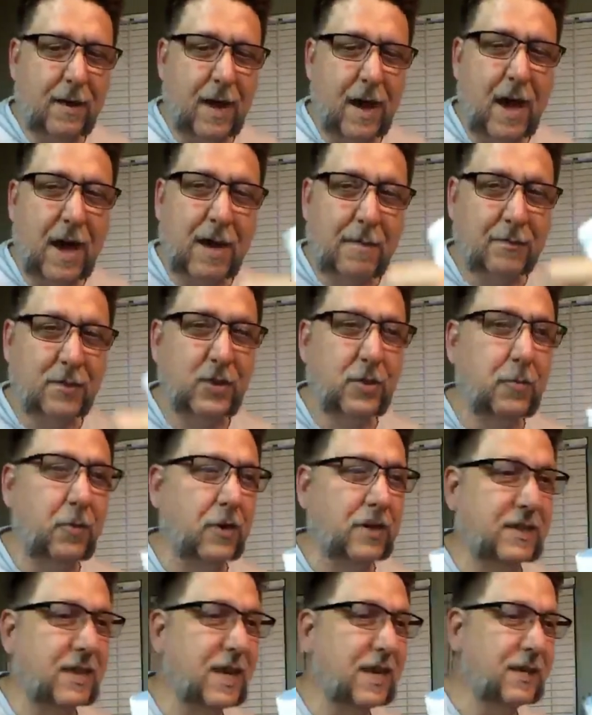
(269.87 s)
I'm super
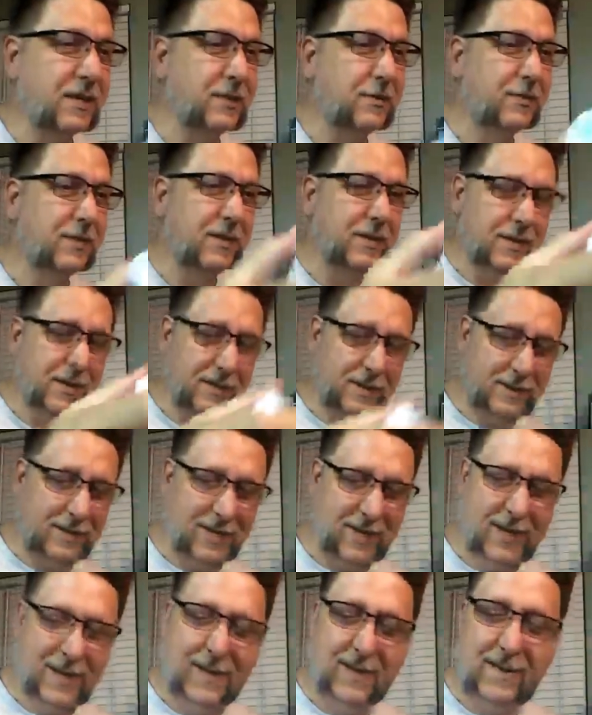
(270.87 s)
excited to see this.
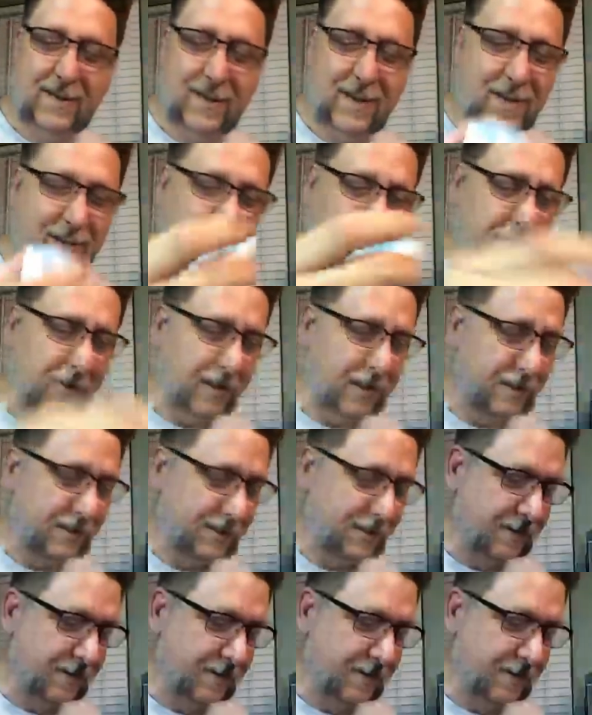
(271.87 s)
Thank you guys.